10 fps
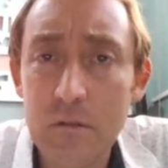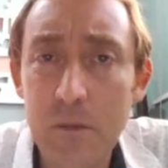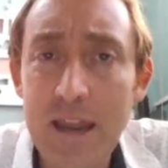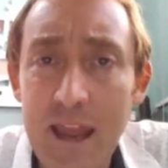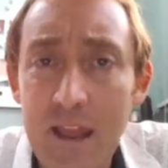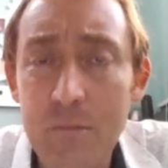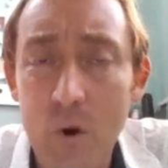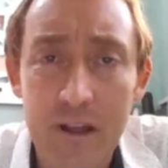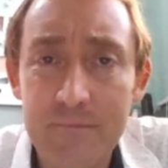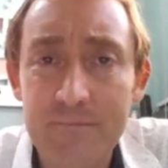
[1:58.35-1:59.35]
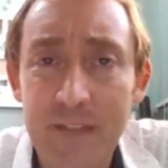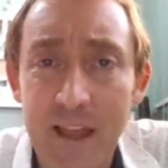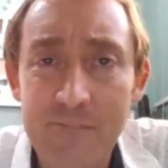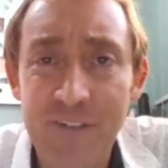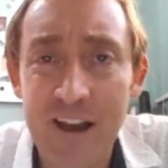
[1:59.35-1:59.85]
Monday morning
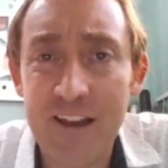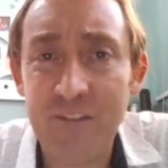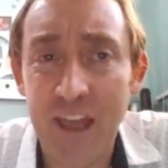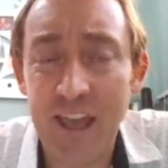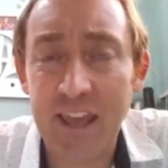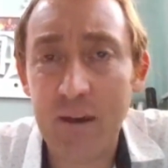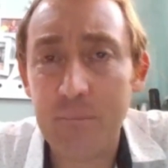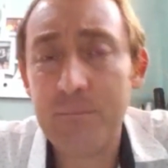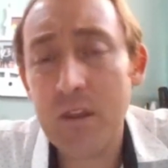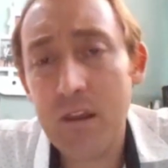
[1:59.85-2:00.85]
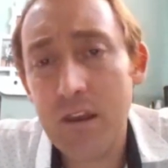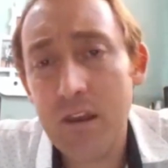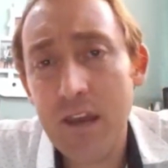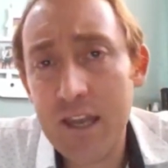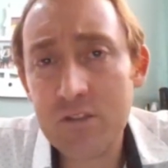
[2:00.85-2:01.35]
at 5 a.m.
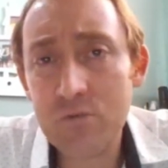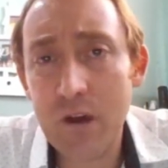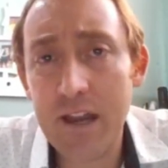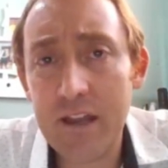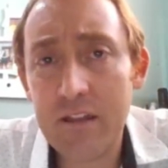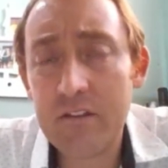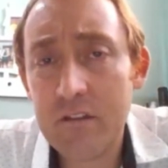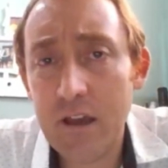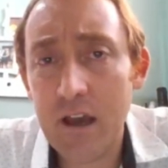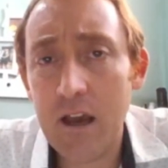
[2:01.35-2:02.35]
It is what it is.